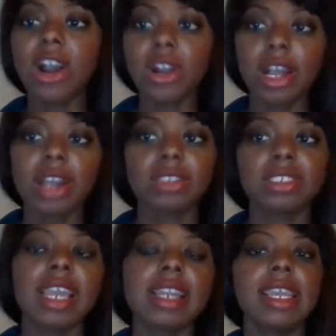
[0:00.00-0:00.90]
honor
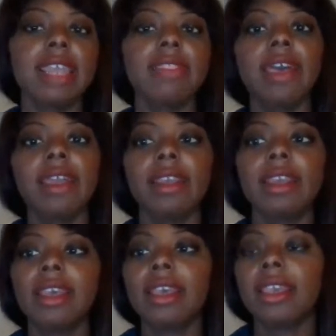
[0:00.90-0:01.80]
society, and then
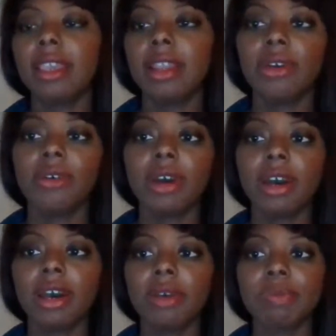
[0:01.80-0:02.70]

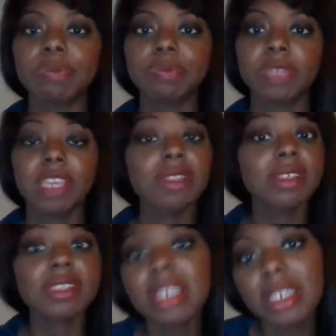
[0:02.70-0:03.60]
even the
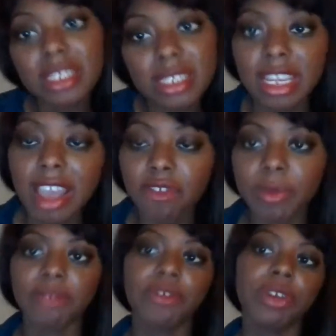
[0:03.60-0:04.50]
city
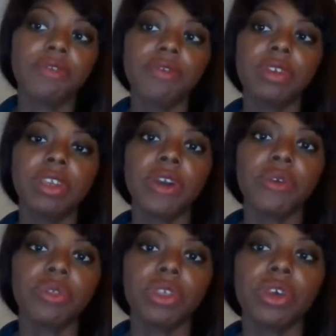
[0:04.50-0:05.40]
government for
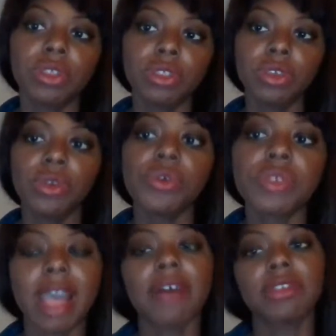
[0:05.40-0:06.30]
the youth
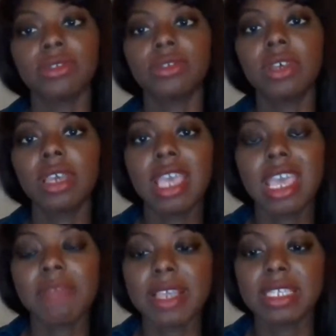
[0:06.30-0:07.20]
council in
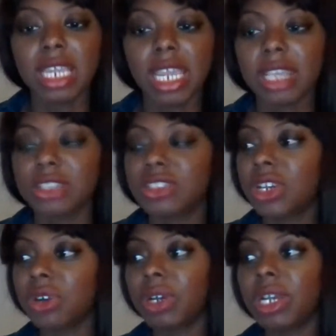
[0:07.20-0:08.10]
my city.
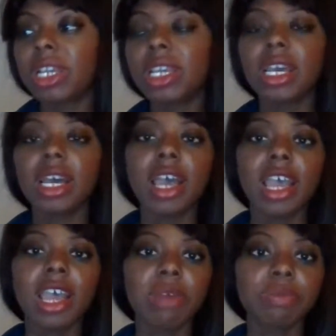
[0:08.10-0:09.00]
So
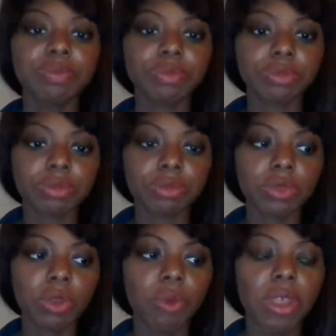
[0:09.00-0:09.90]
um,
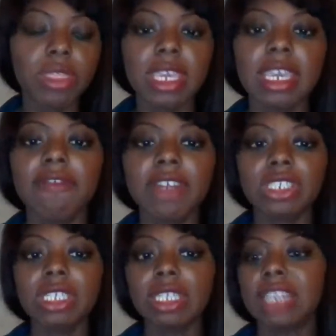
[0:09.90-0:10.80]
one thing
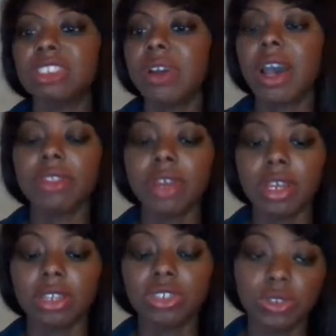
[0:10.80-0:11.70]
eventually led
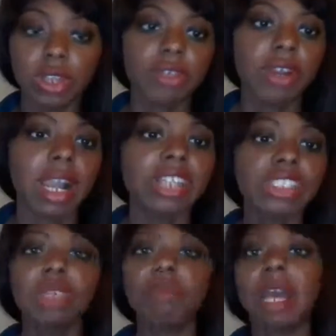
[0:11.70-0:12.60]
to another. I just
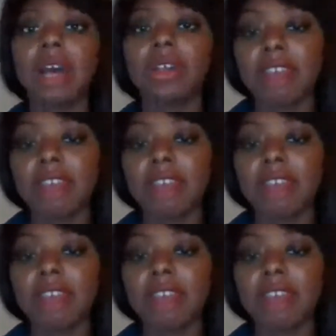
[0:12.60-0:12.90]
compiled